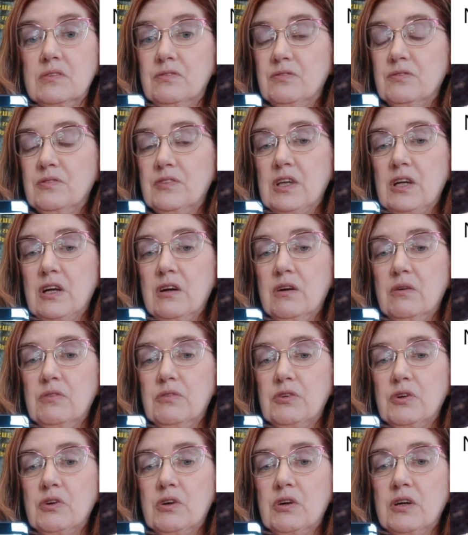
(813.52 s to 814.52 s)
You know, if
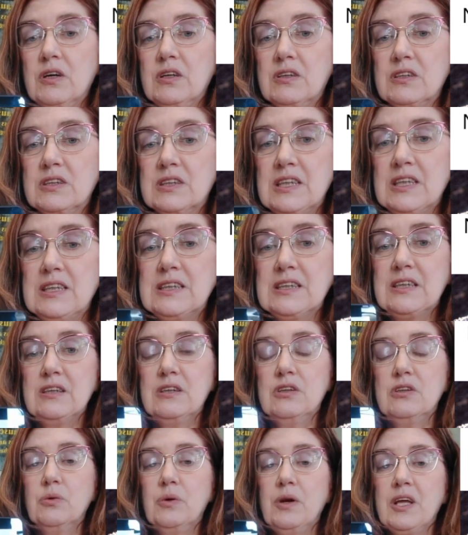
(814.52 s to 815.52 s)
you're not seasoned
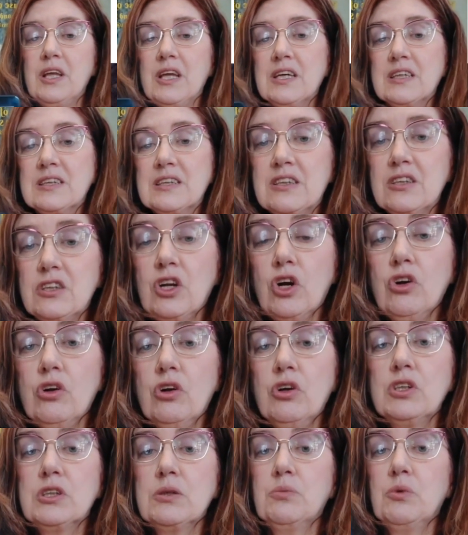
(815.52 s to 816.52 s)
in doing this and you don't
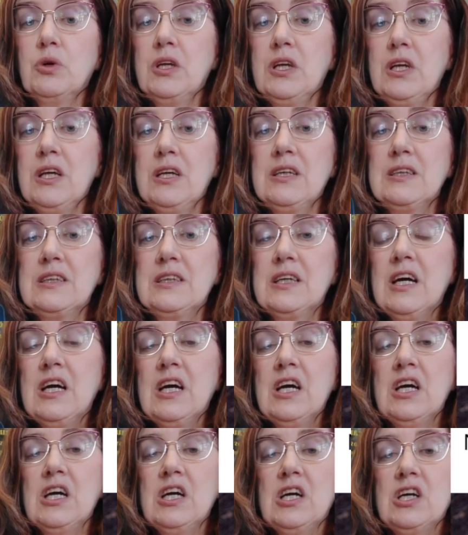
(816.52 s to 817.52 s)
know someone that is,
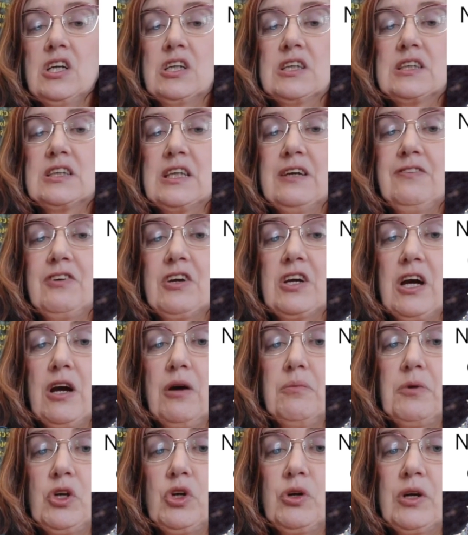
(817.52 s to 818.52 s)
just leave it go.
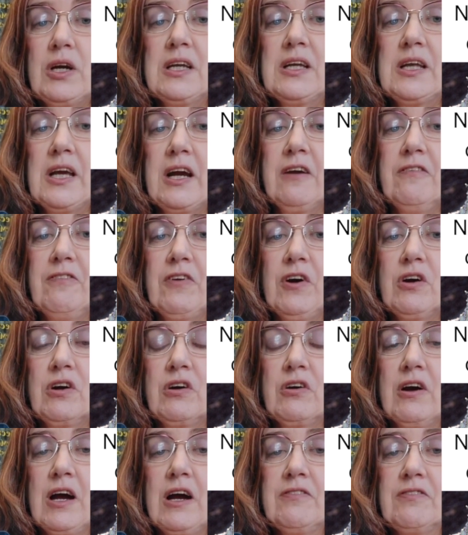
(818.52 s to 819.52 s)
But you can take a
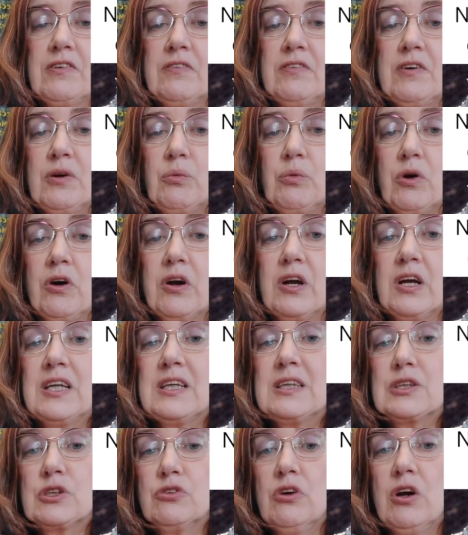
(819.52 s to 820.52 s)
photograph of it where
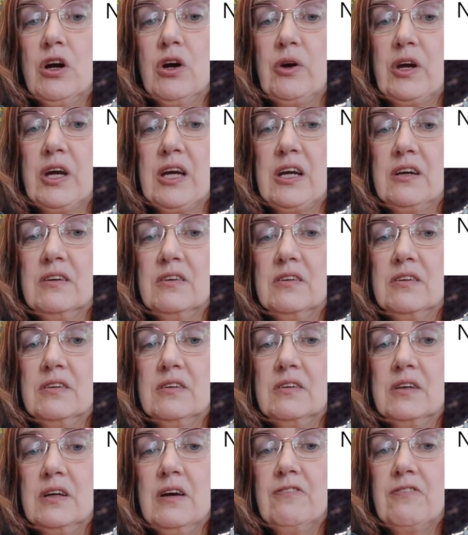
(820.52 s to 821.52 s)
it's growing
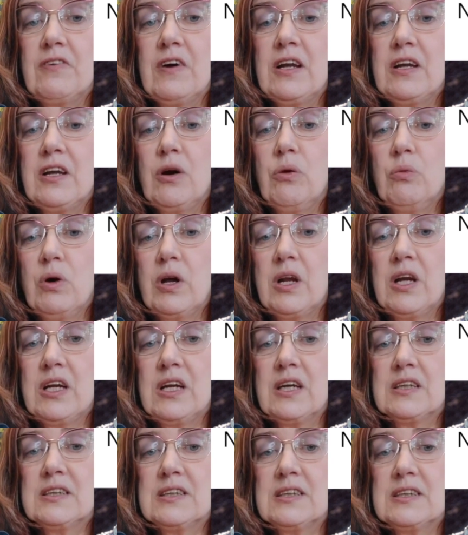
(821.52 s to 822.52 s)
and find out what it
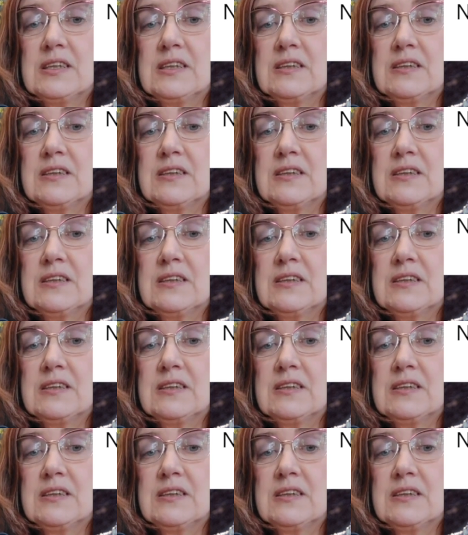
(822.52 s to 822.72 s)
is.